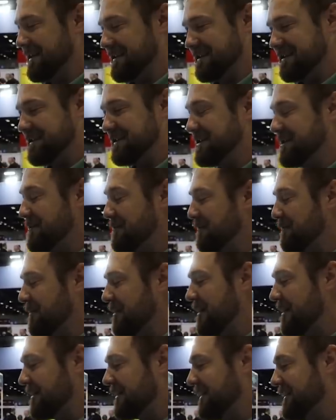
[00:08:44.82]
It's
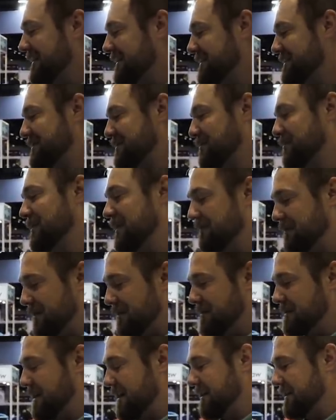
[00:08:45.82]
self-locking, so whenever
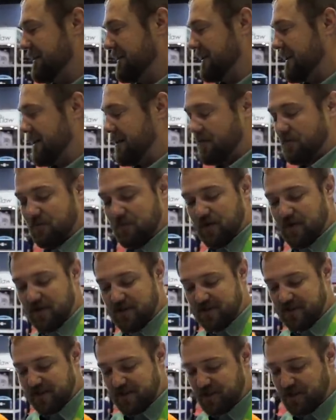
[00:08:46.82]
you tighten it down,
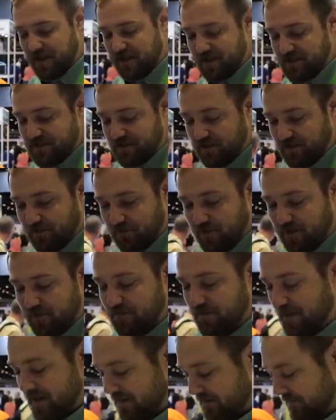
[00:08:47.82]
because they changed the thread
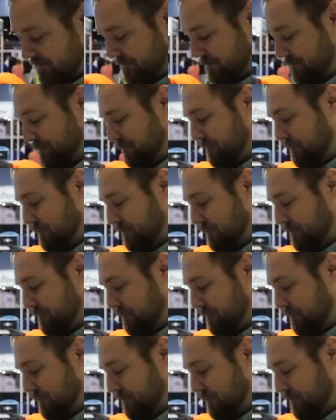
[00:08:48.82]
pattern.